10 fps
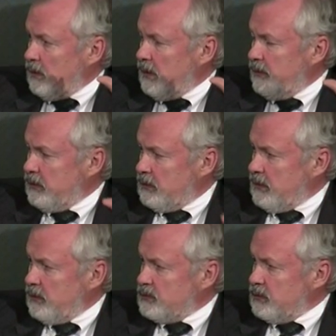and they get
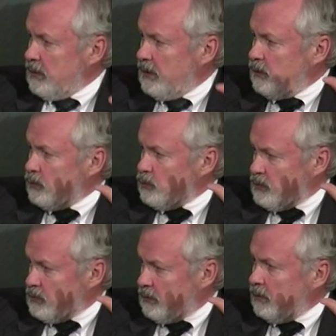counseling on
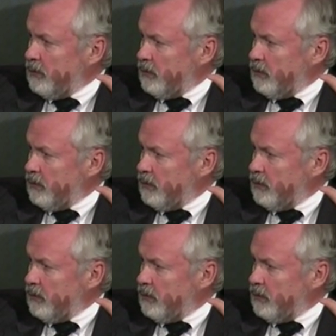nutrition,